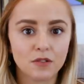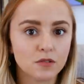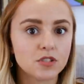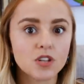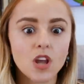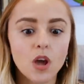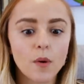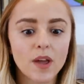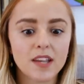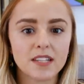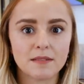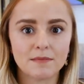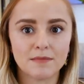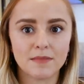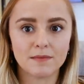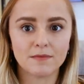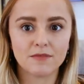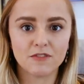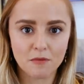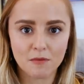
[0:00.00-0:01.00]
There was no way
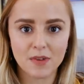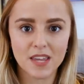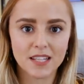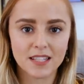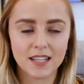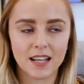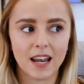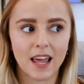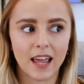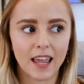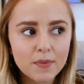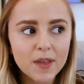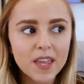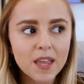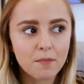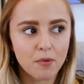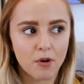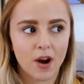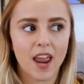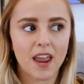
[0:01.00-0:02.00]
for me to like
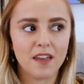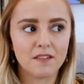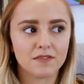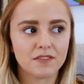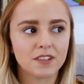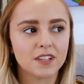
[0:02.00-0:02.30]
be brave,